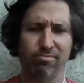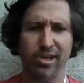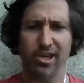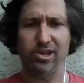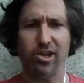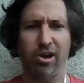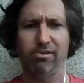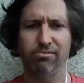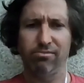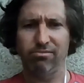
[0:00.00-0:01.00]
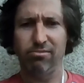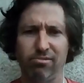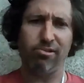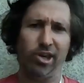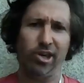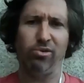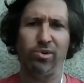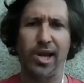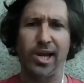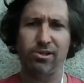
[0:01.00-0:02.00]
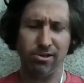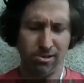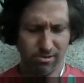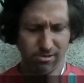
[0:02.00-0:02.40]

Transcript: that you don't think you relate to?